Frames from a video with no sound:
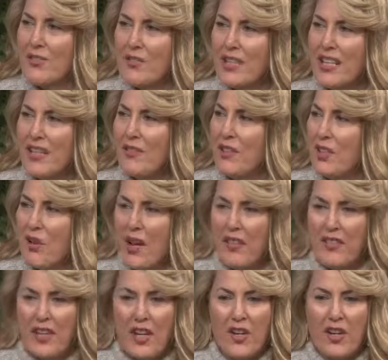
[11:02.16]
when he would go
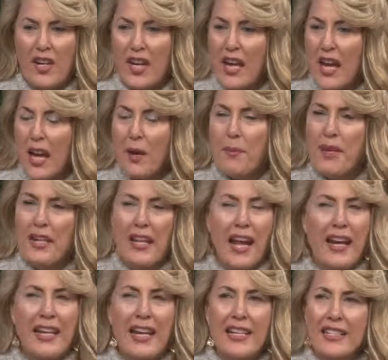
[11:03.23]
out there. I mean,
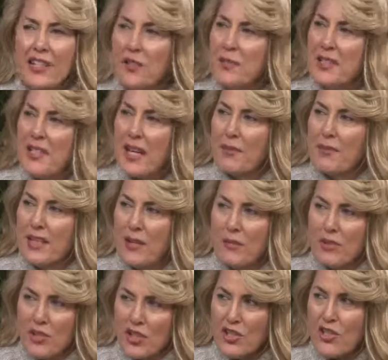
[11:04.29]
I can't tell you how many times he
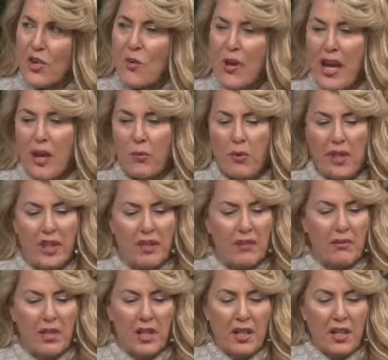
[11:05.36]
would just go out with a
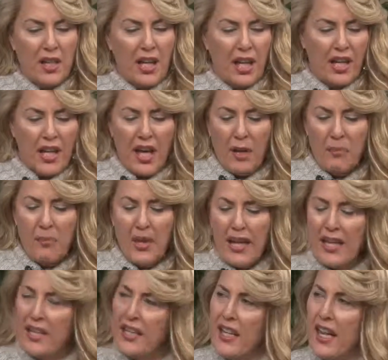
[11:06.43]
cup
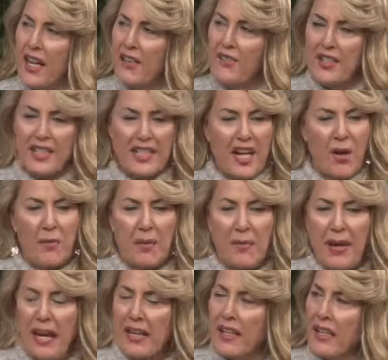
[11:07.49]
and a knife and say, I'll be
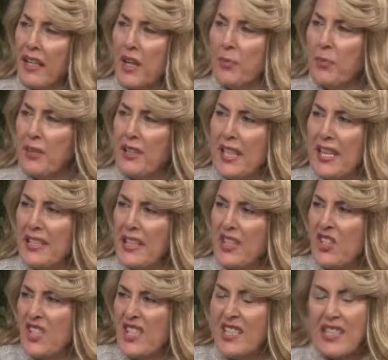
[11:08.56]
back in a couple days. I
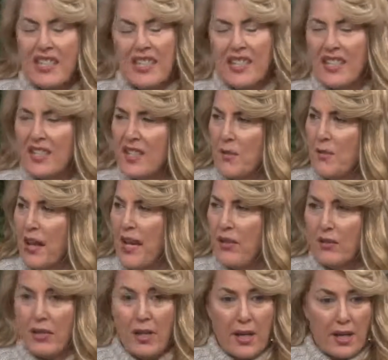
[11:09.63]
just need to get to the
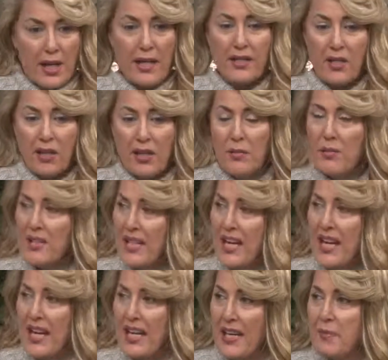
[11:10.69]
mountain. And that's all he would
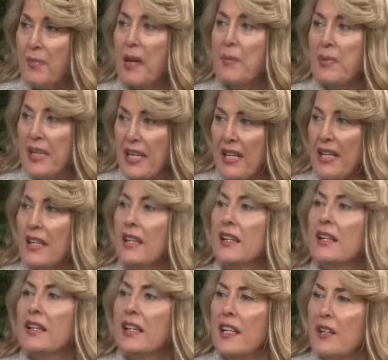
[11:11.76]
take. And maybe
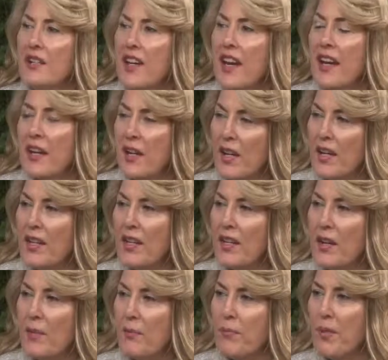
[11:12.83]
he'd tie
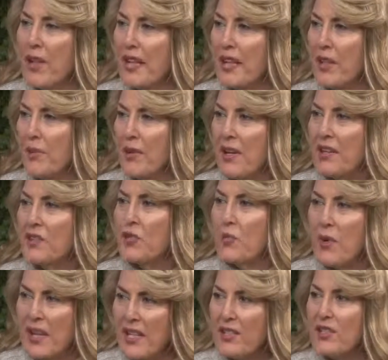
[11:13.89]
a blanket around his
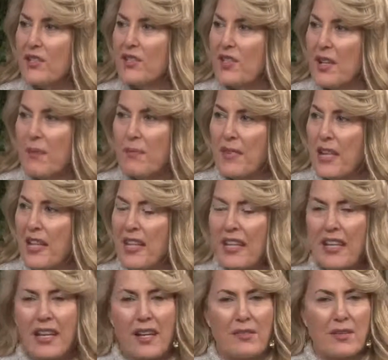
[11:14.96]
waist or something.
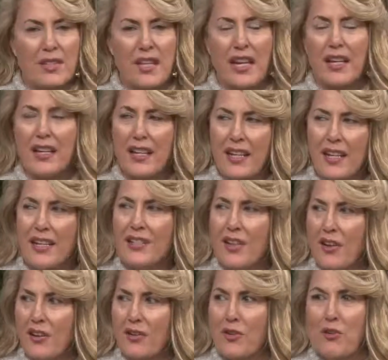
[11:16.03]
And I was like, he's
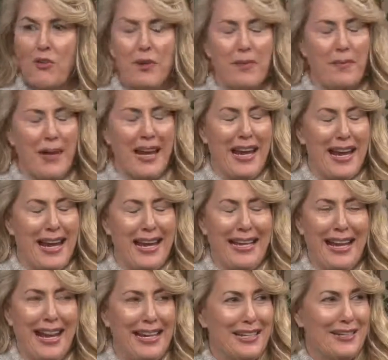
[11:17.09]
hardcore,
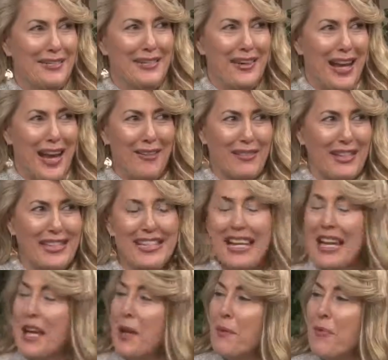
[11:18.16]
man. I don't know how he did.
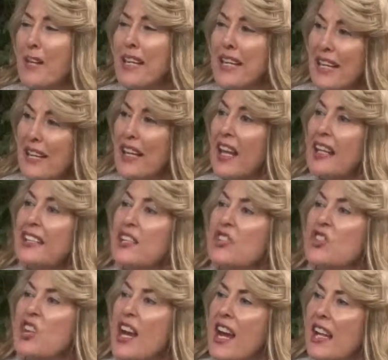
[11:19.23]
But he liked to
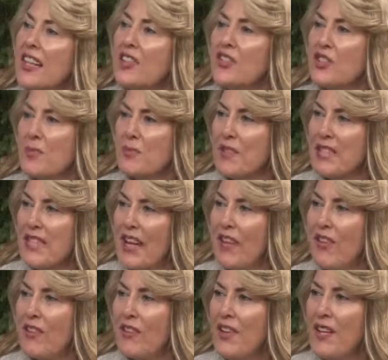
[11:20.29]
challenge
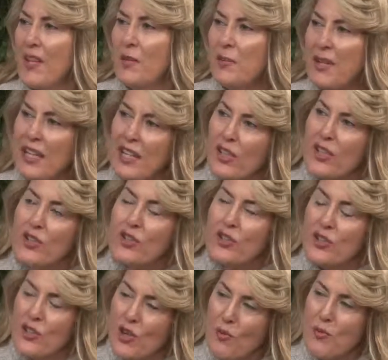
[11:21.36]
himself. But he
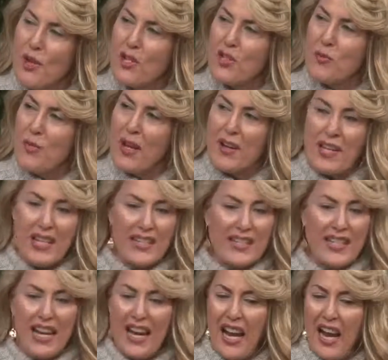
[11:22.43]
learned so much about, he'd
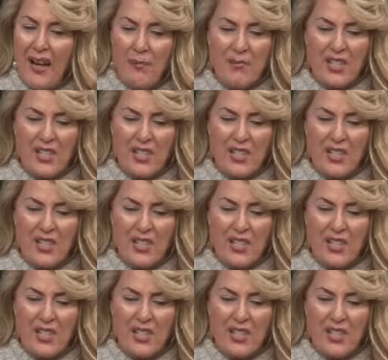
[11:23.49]
say, I'm